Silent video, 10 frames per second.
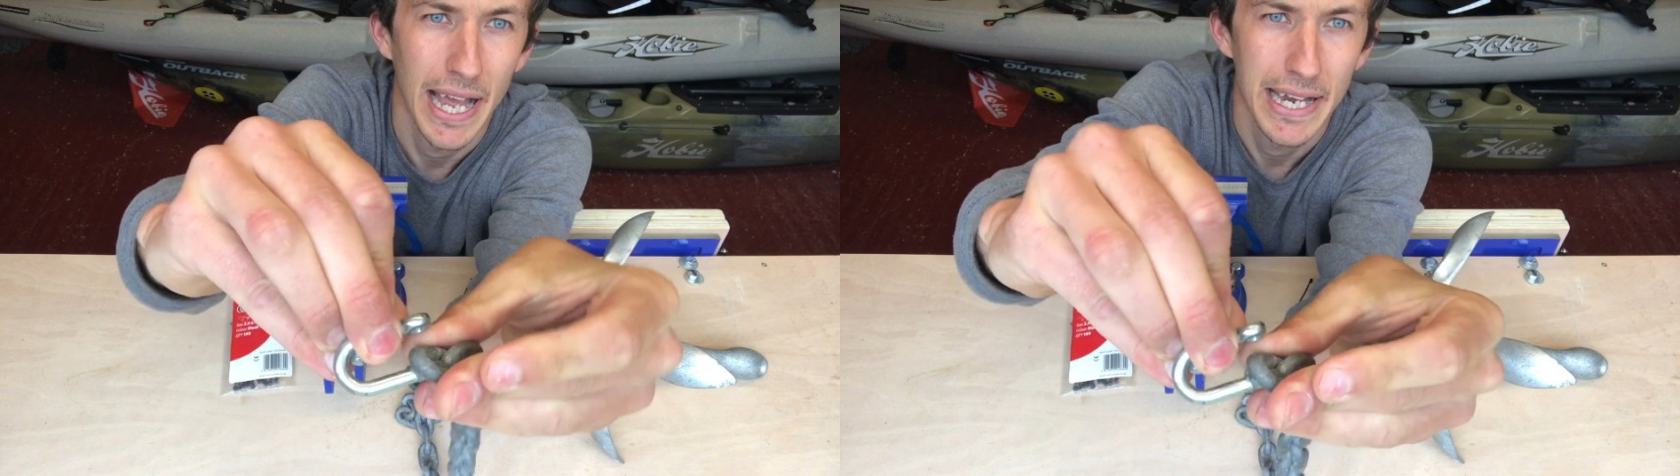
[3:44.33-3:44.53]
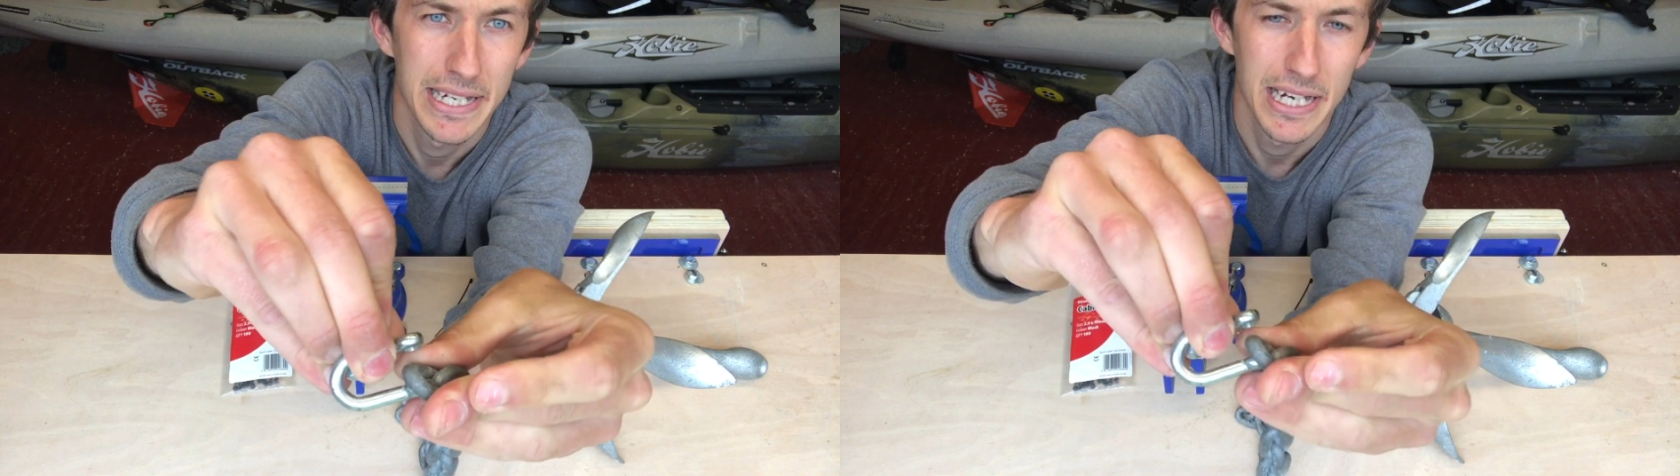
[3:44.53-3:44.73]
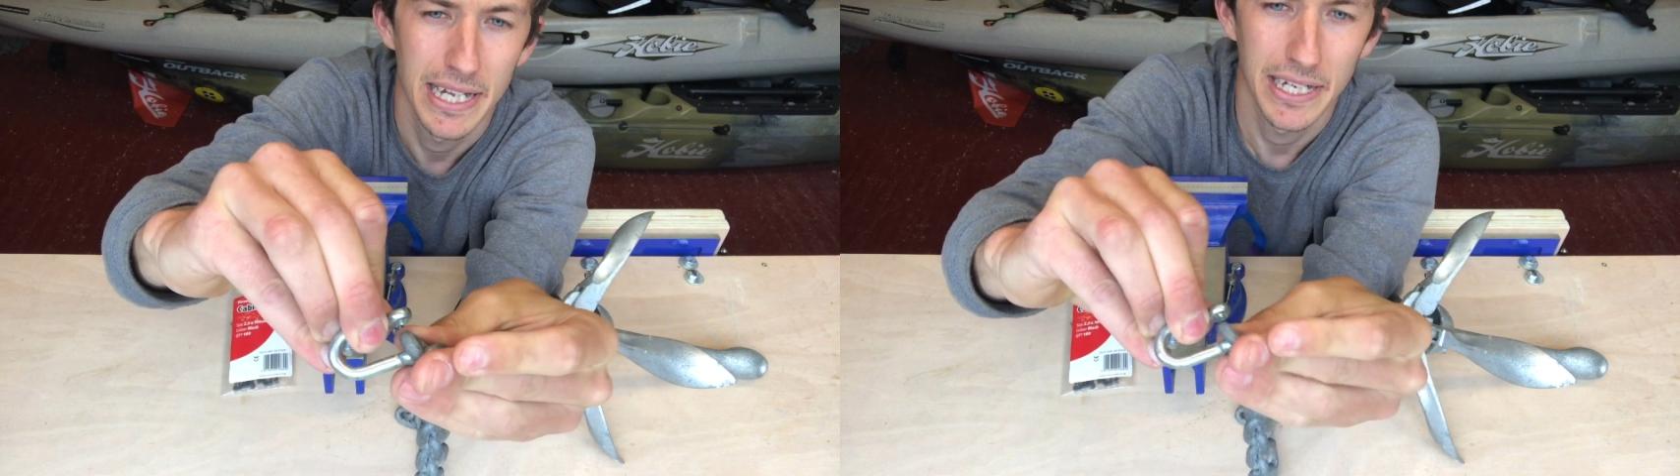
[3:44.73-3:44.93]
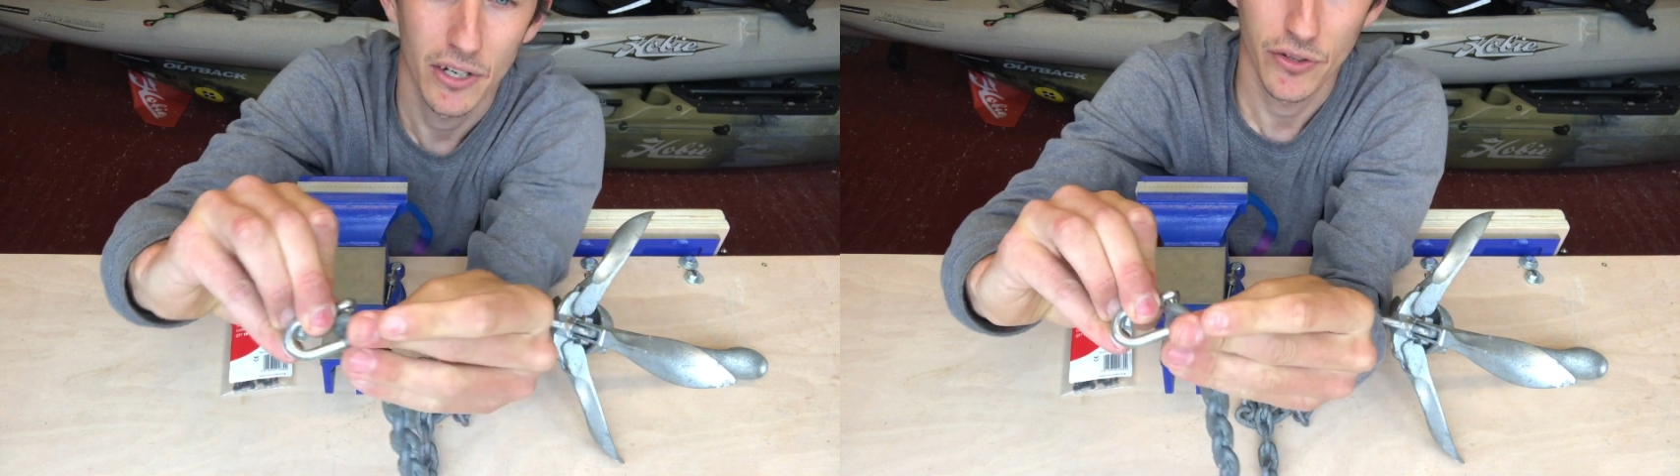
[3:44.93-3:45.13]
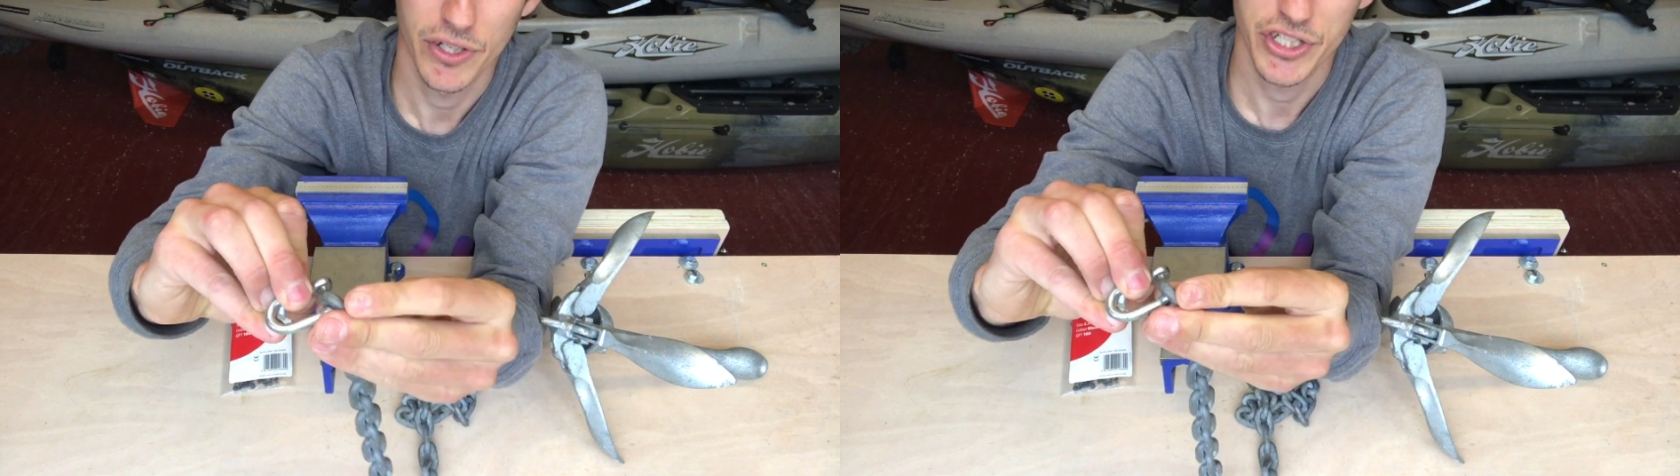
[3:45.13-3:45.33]
end link
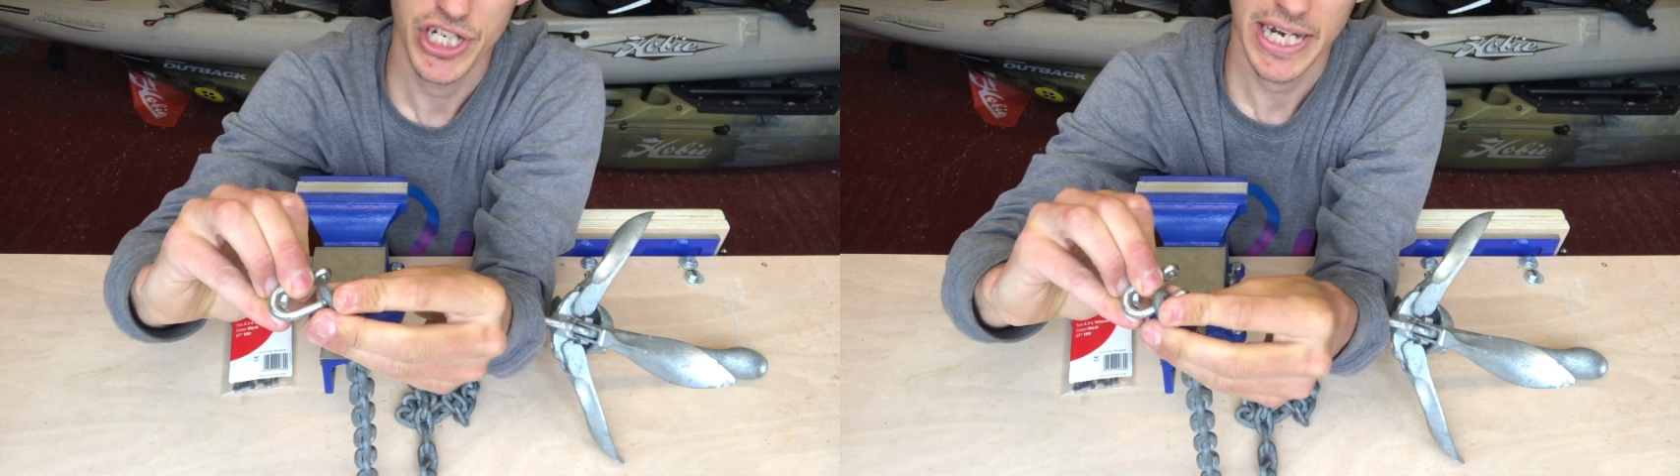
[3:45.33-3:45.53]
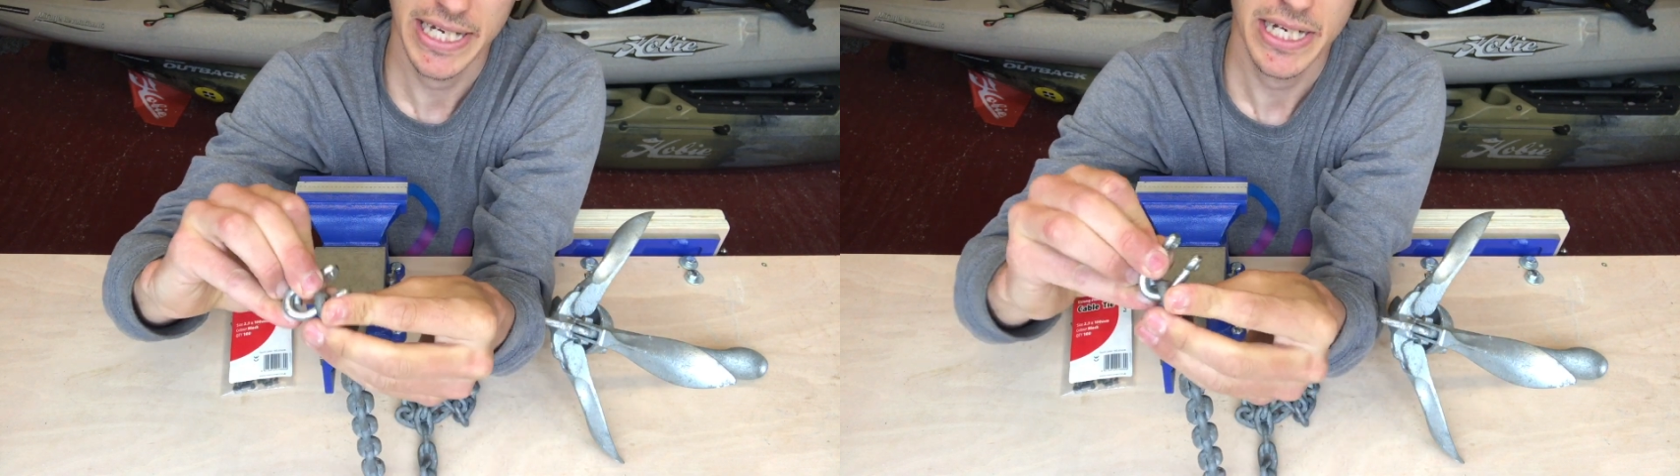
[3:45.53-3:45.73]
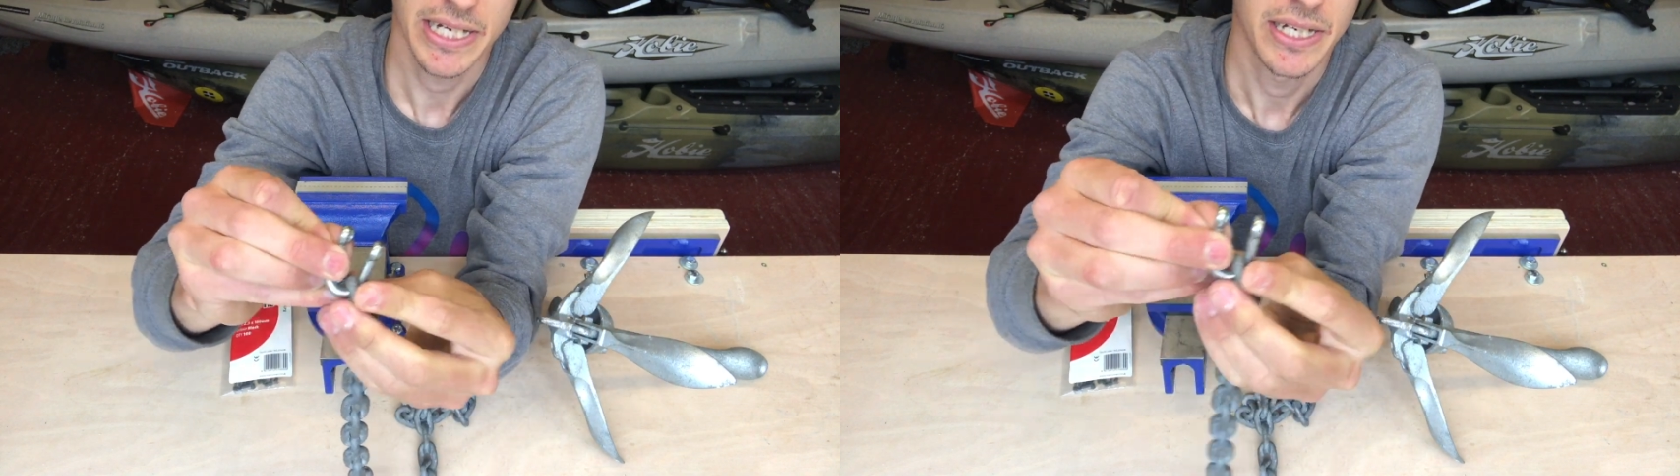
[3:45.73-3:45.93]
on the chain,